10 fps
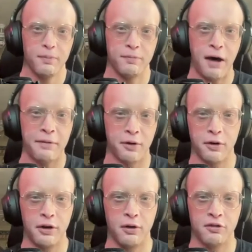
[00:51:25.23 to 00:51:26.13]

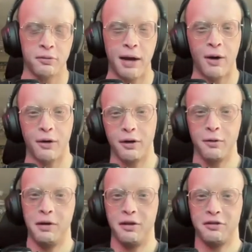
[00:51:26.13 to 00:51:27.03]
500 years from now are going to
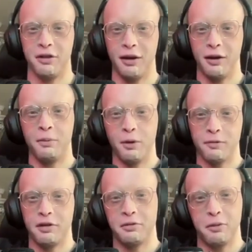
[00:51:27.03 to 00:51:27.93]
be this like
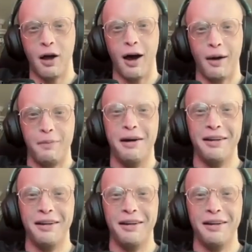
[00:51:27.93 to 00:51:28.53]
amorphous blob.